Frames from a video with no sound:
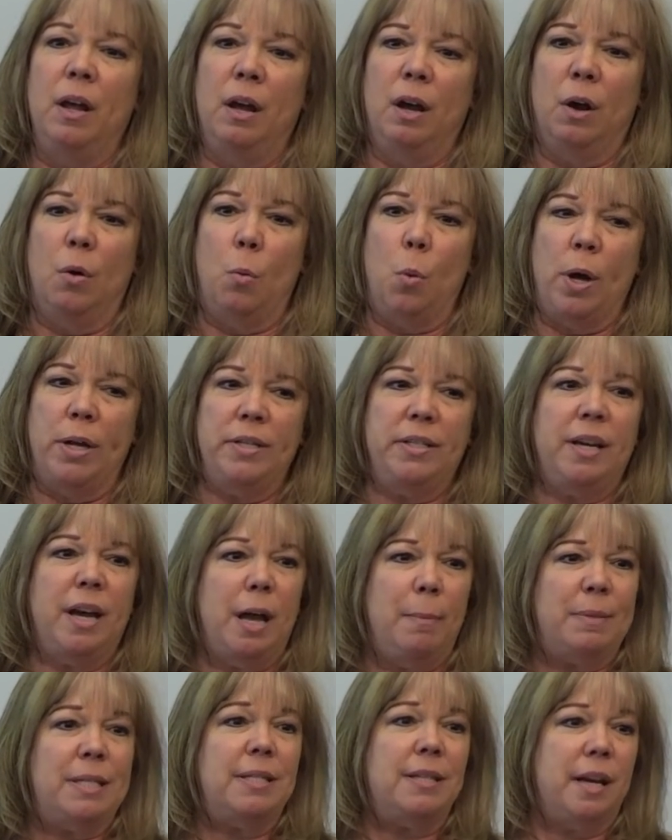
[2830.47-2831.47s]
a
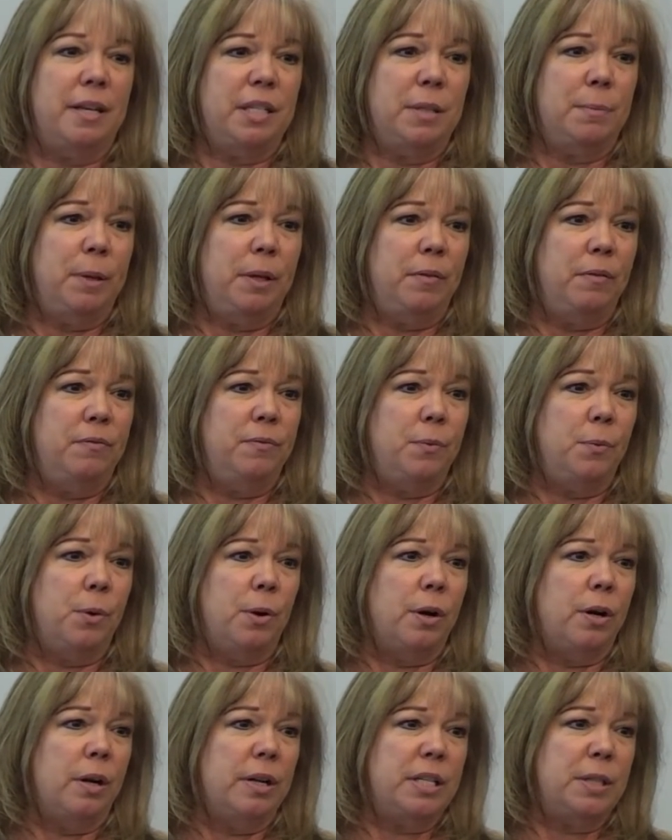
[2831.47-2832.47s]
one-time assessment
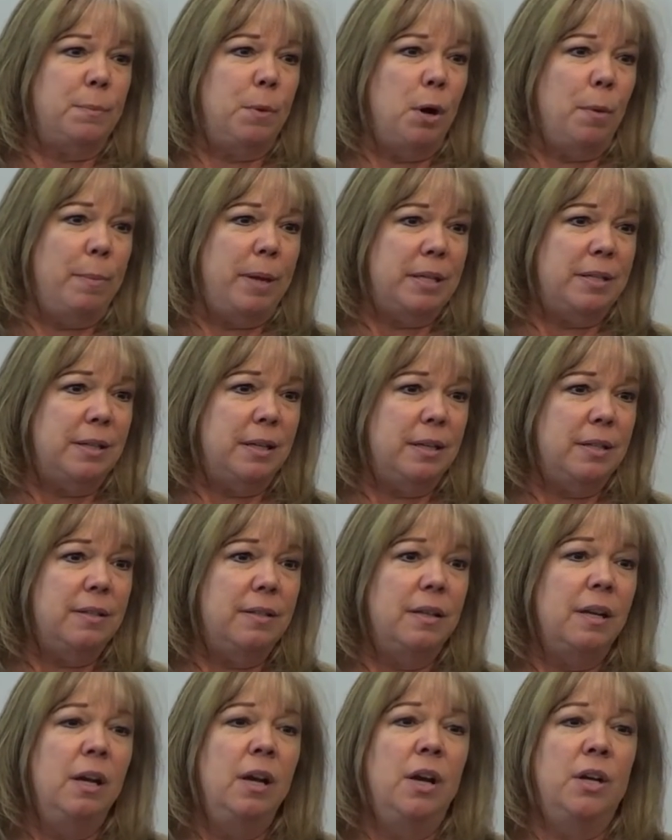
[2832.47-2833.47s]
for a small business
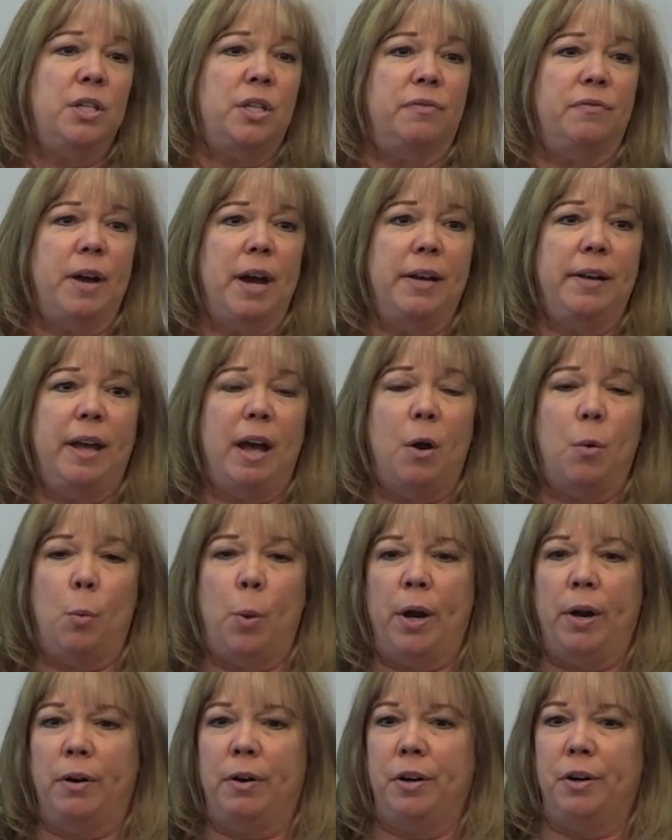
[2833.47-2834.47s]
to find out
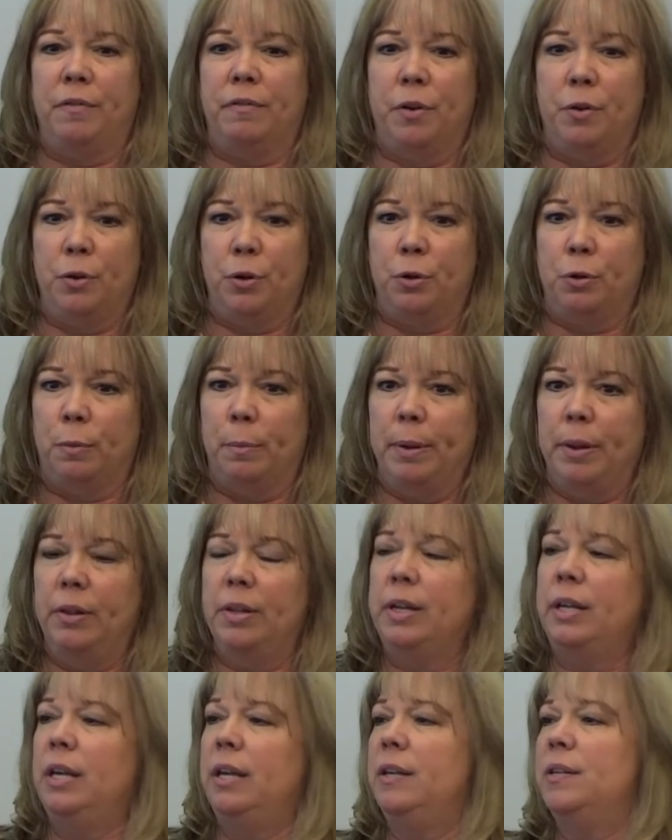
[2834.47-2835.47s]
where are your
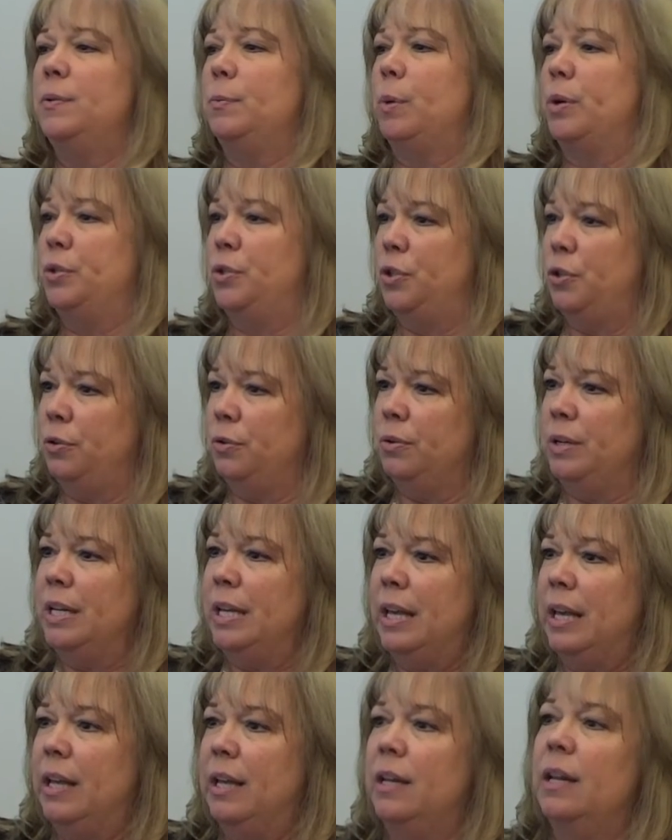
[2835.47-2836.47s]
vulnerabilities, what do you
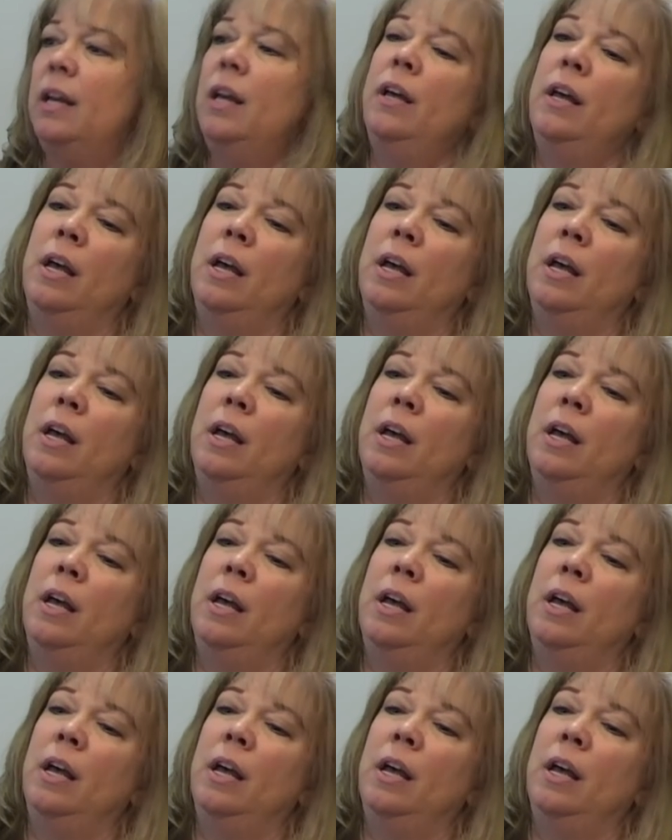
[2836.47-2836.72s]
need,